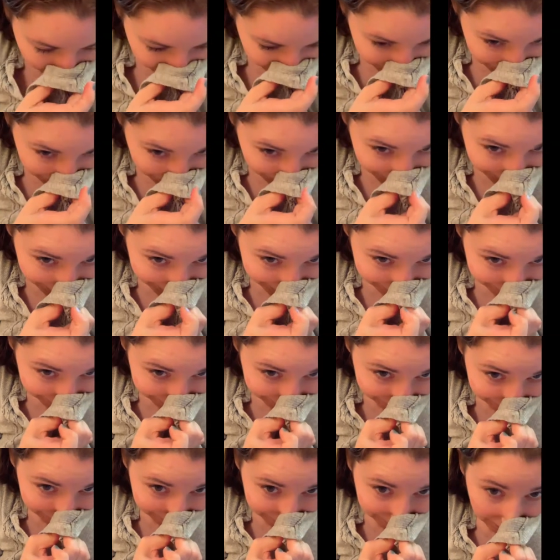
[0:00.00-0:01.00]
Sorry.
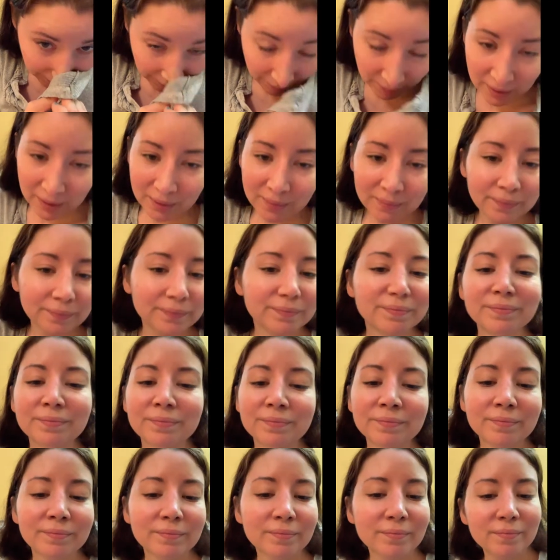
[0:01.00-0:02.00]
I mean,
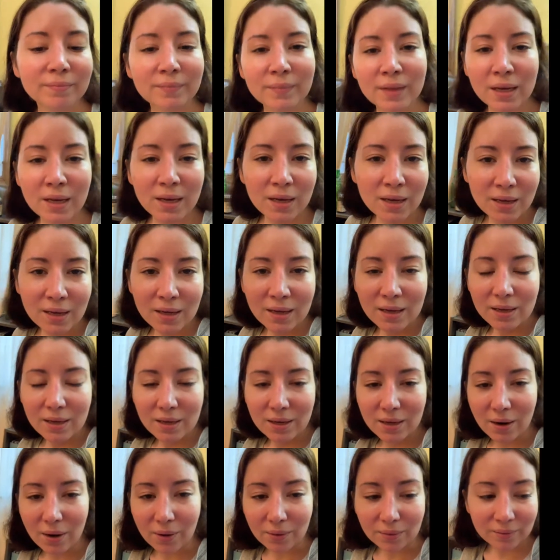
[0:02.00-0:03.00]

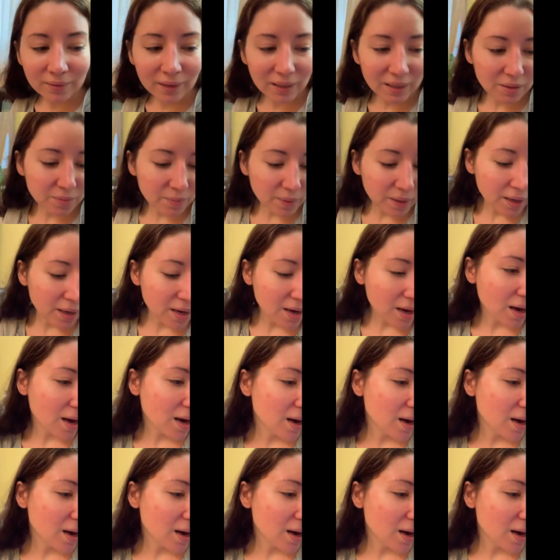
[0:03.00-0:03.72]
you know, that's me.